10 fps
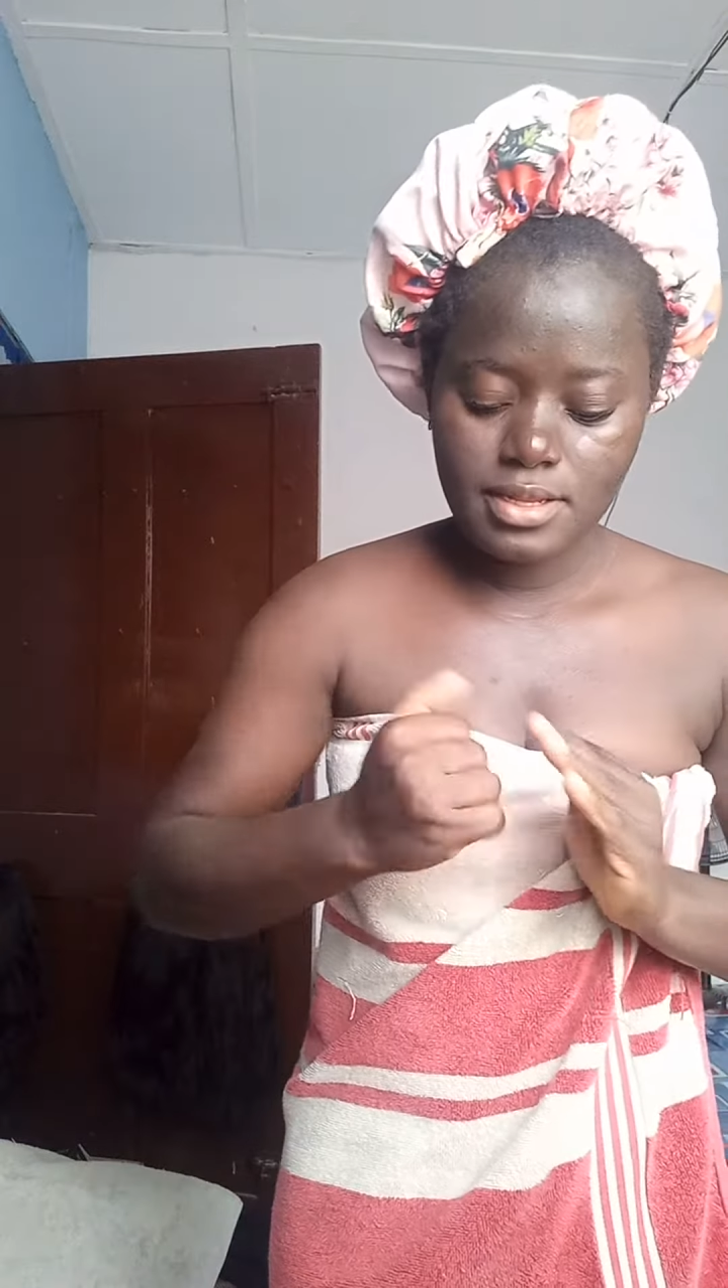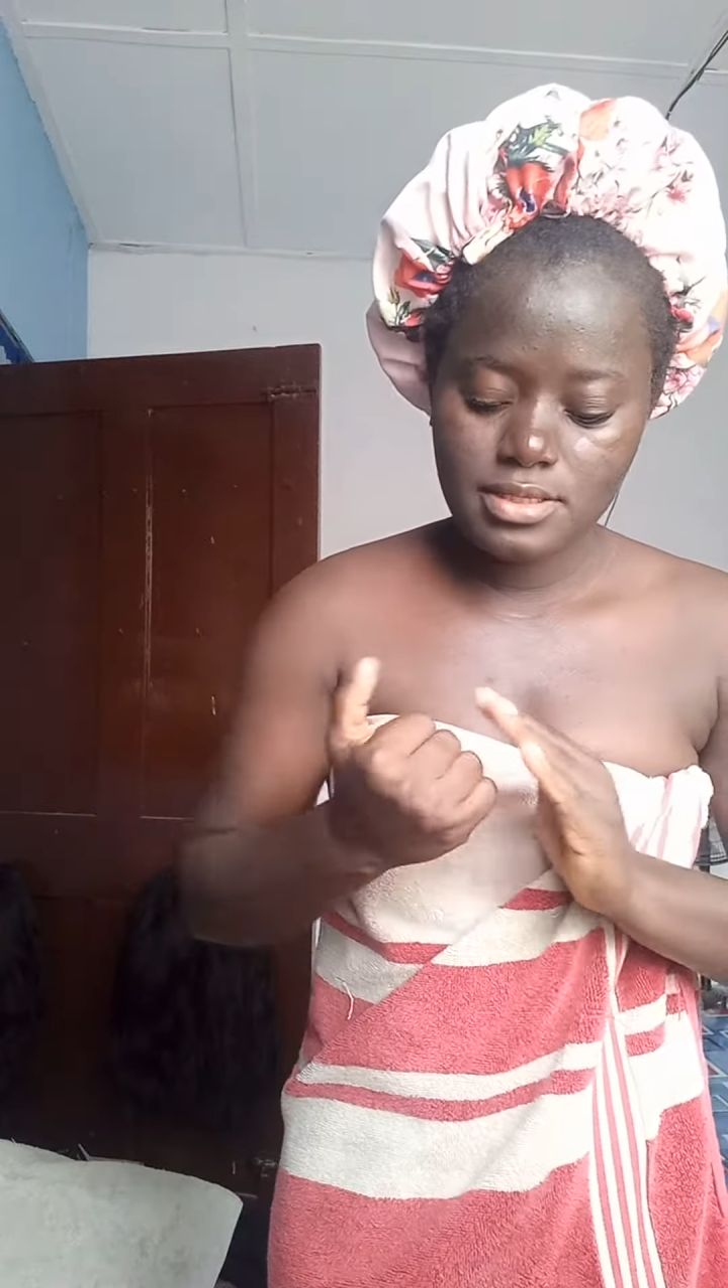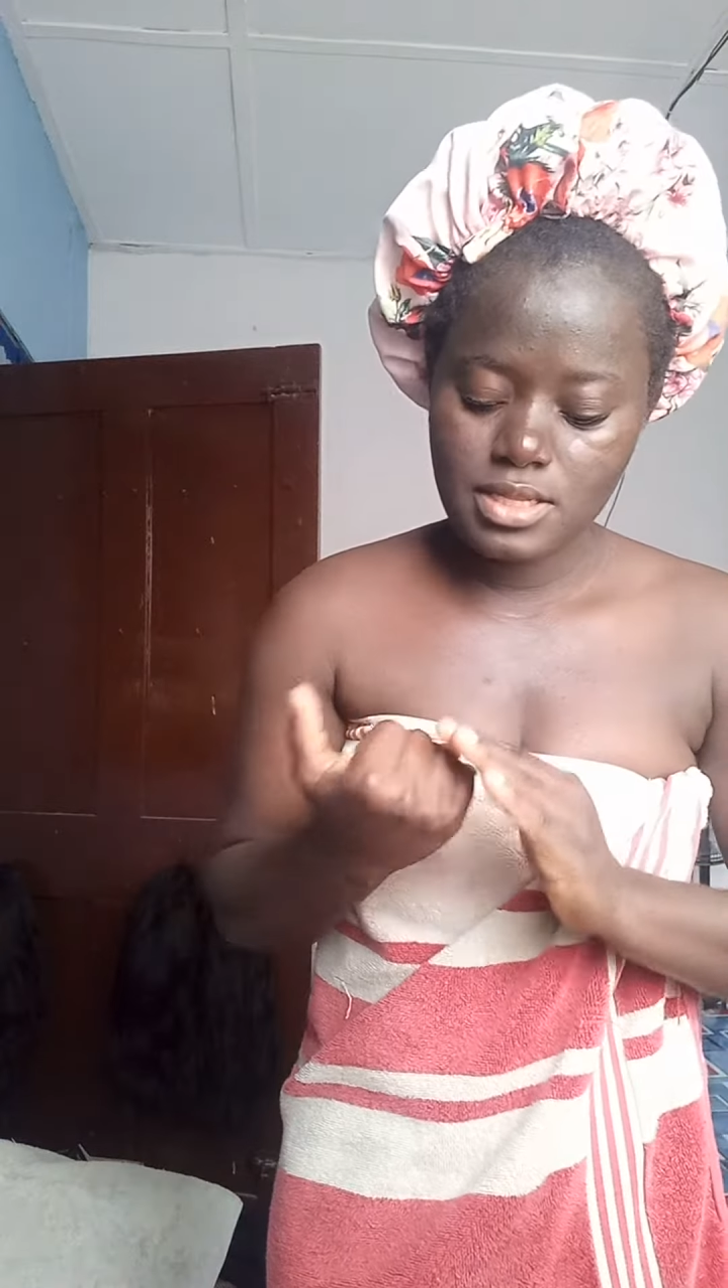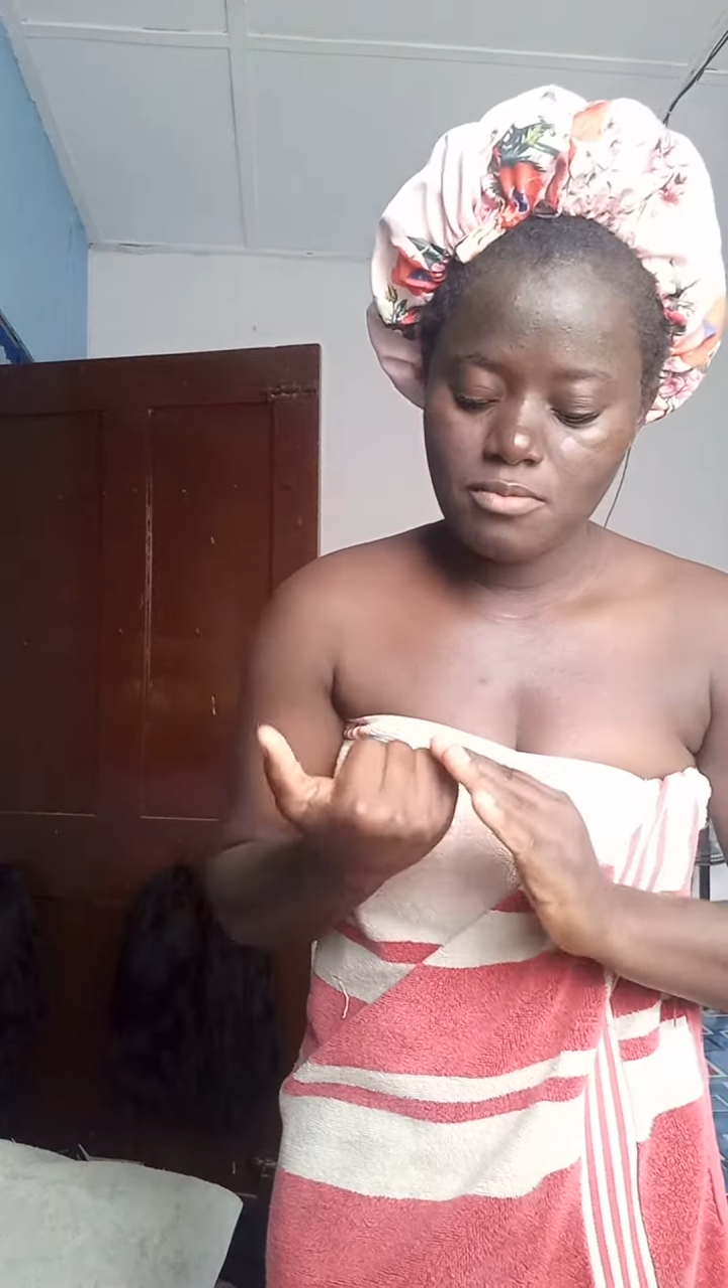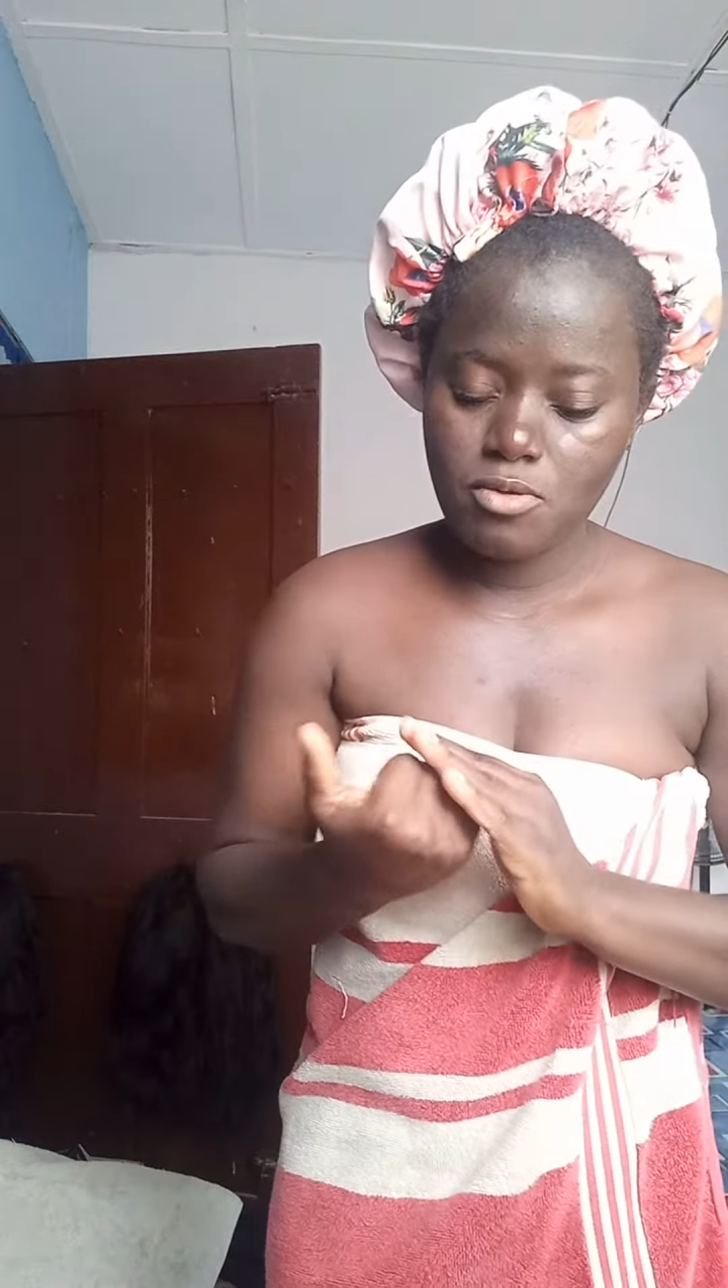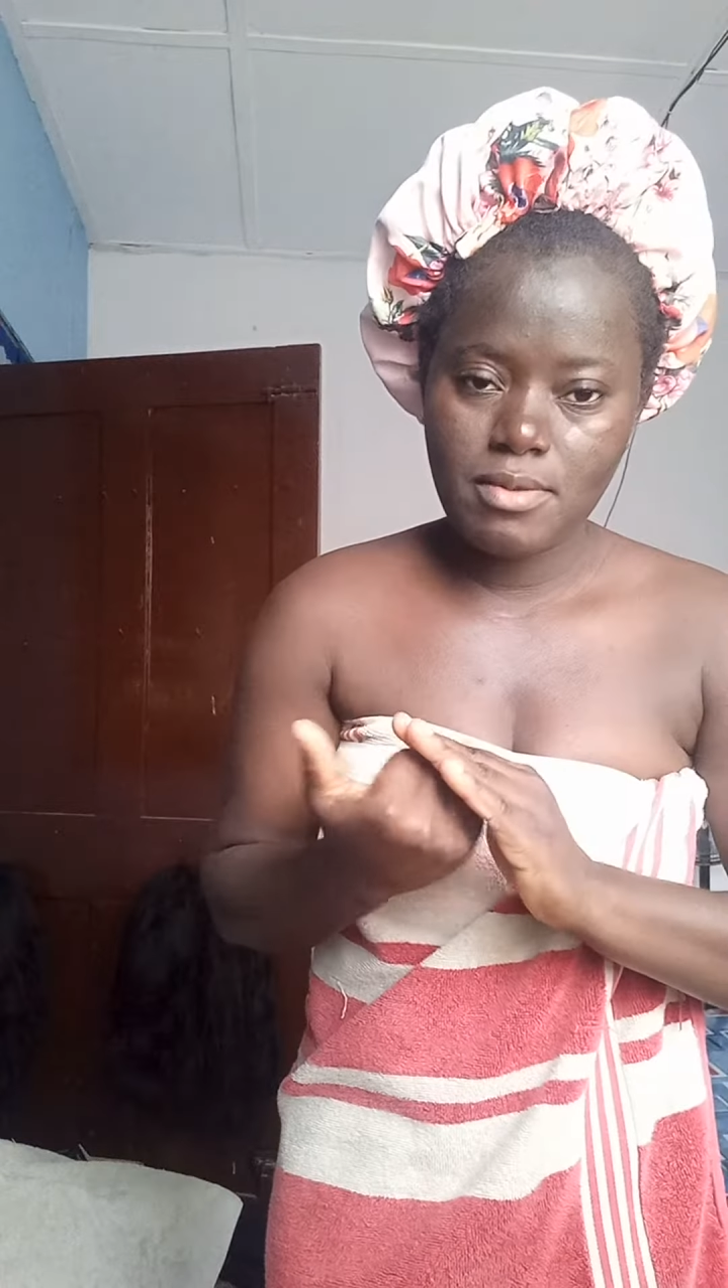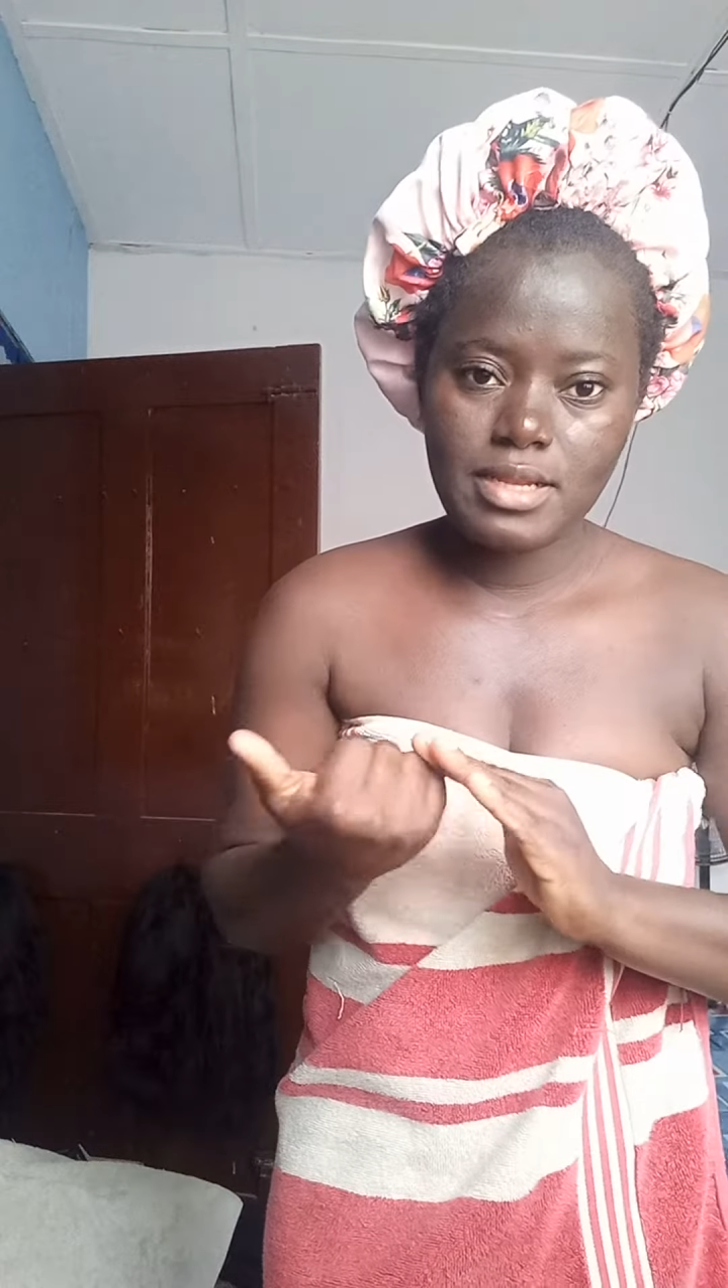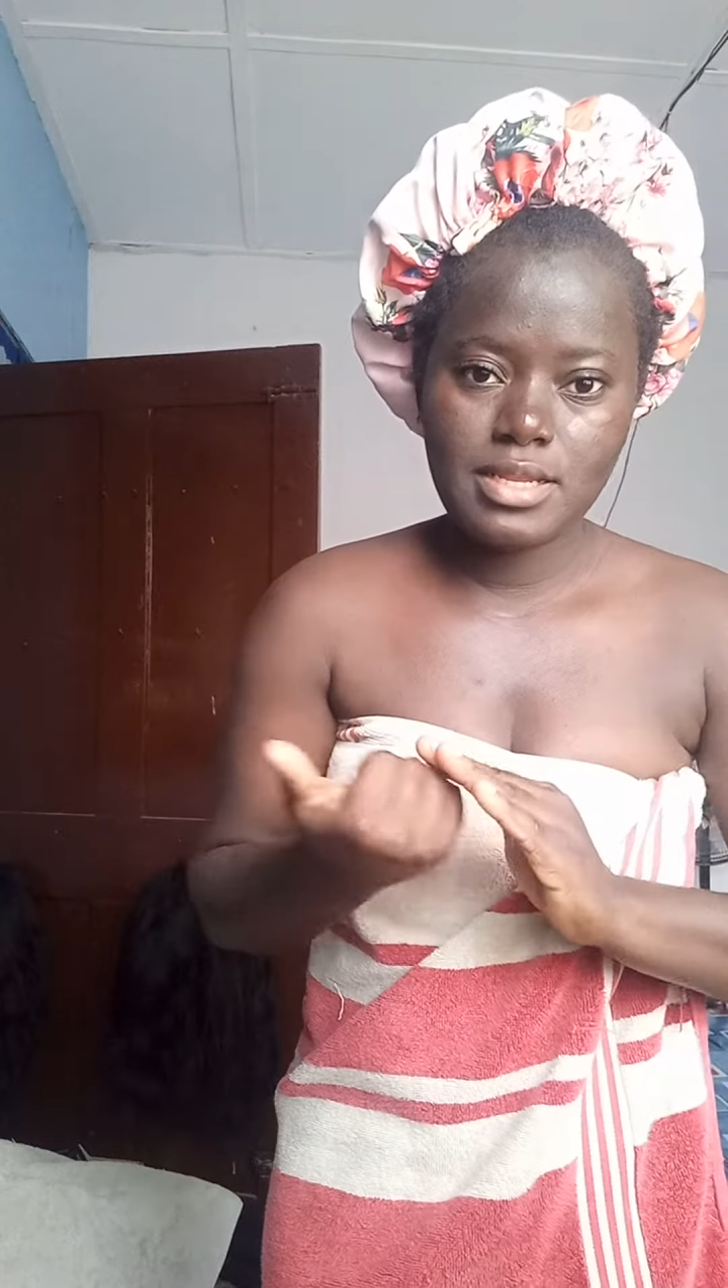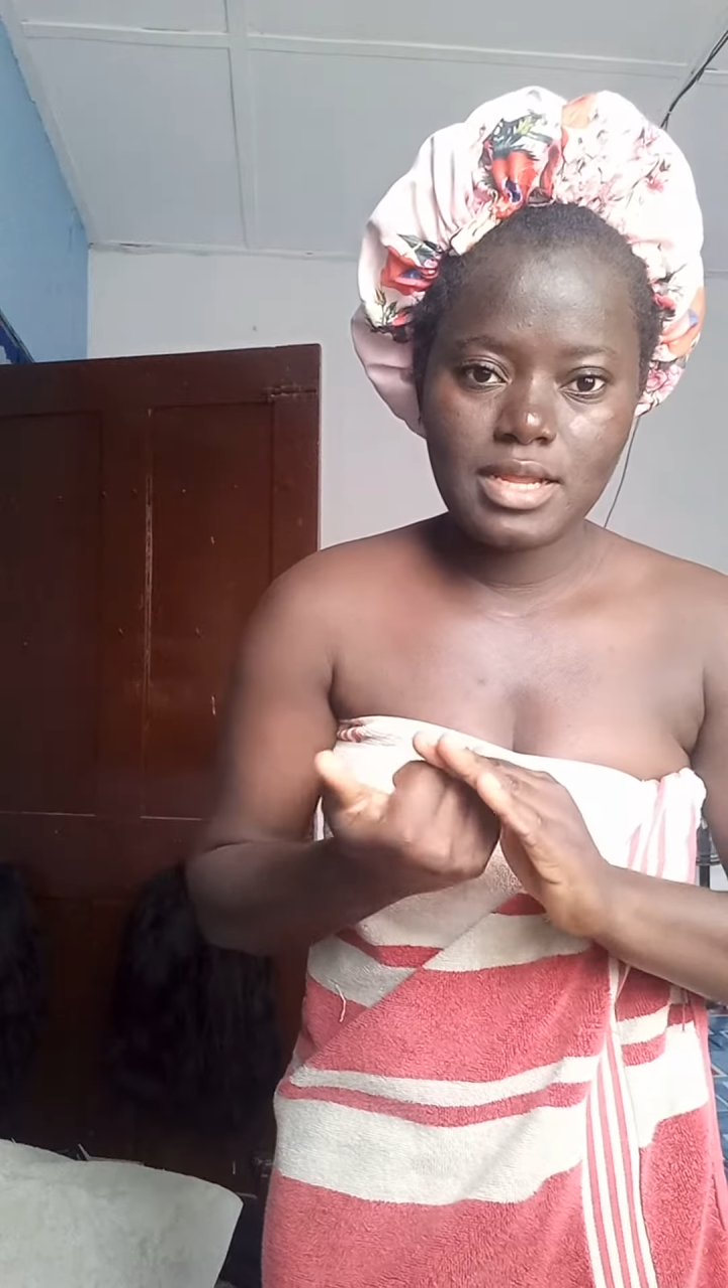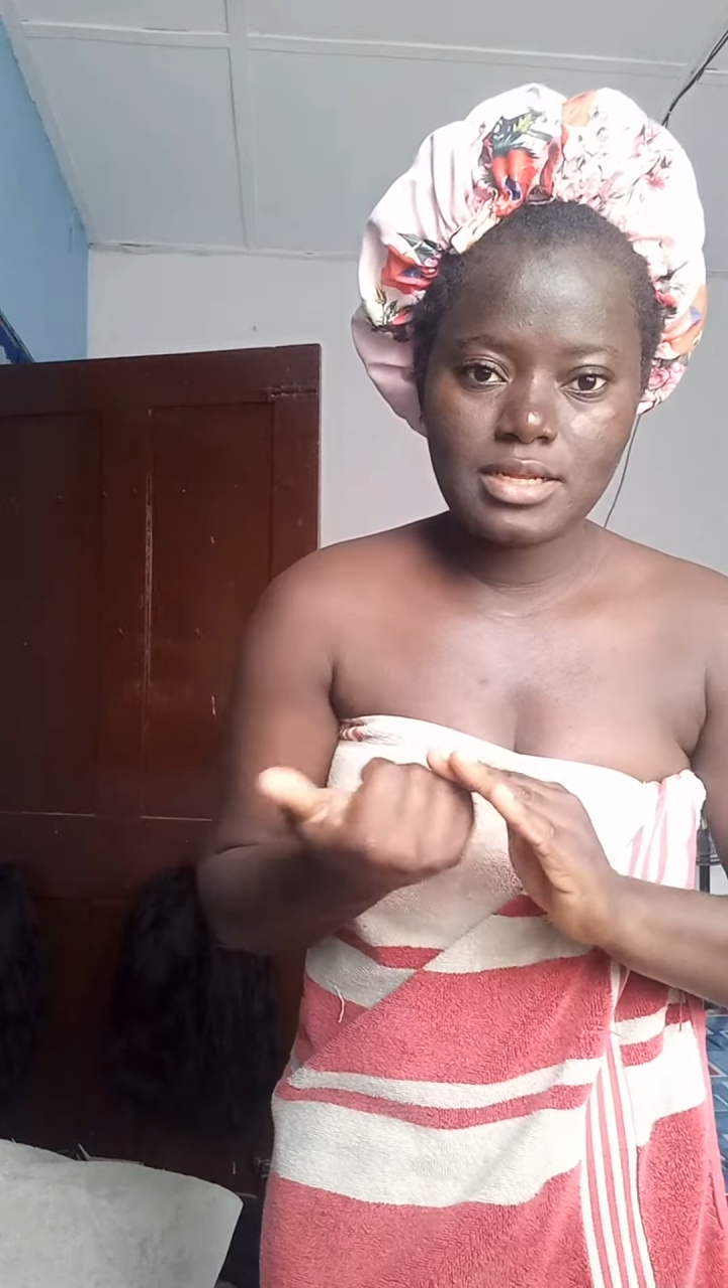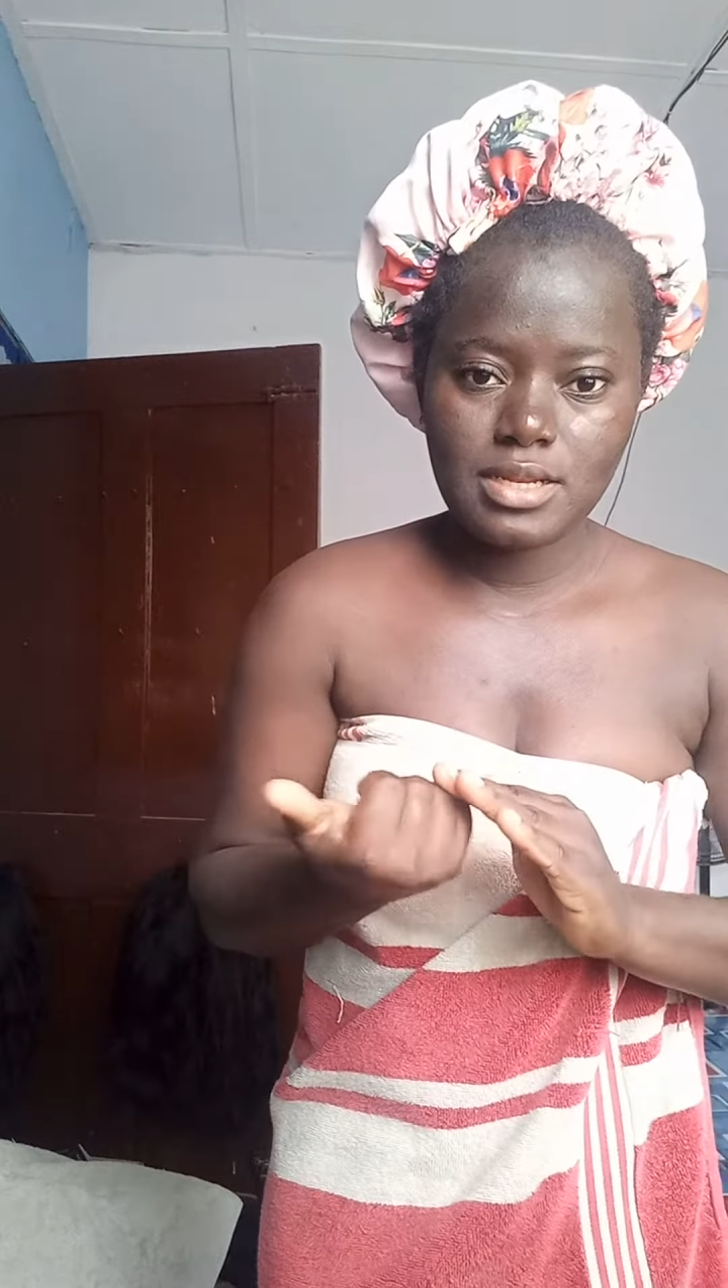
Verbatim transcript: some on my dark